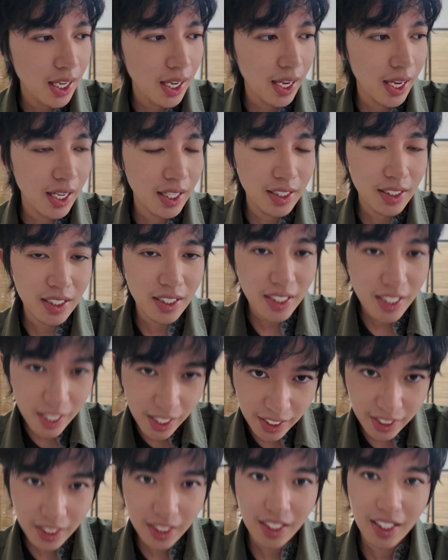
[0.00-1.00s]
And
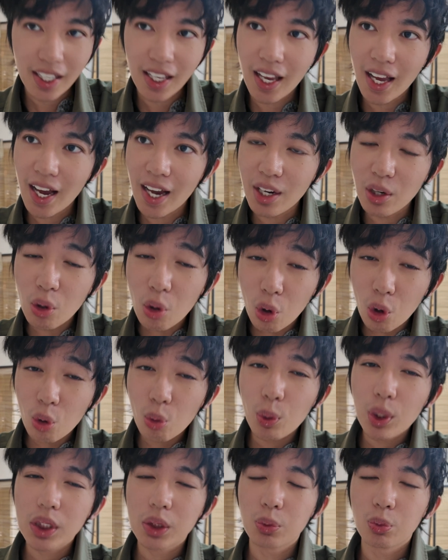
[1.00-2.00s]
yet, I
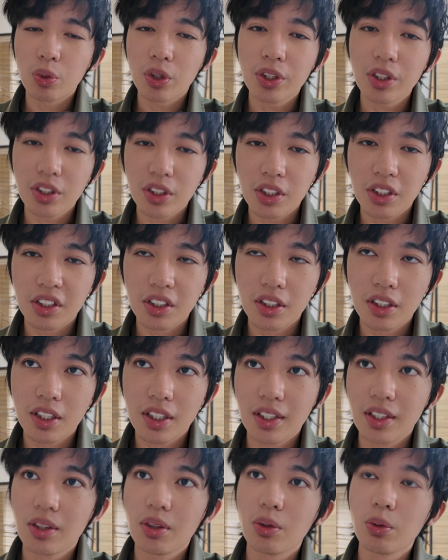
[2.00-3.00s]
always wanted
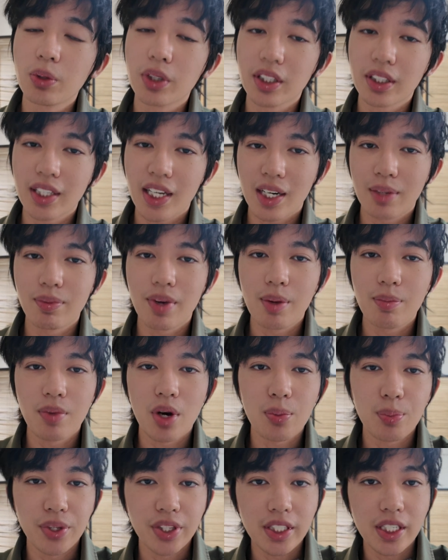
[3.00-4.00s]
to retire my
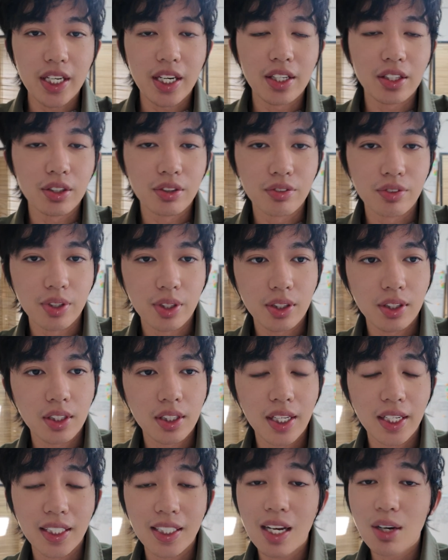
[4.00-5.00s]
mom at the end of it.
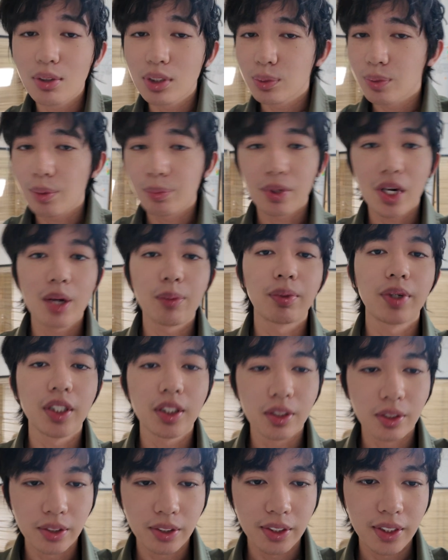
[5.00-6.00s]
Like, that was my
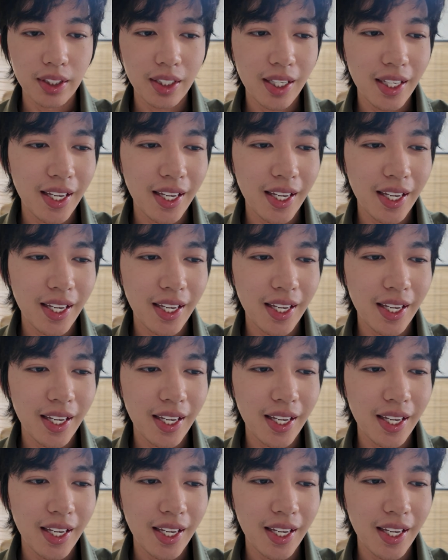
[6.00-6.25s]
primary goal.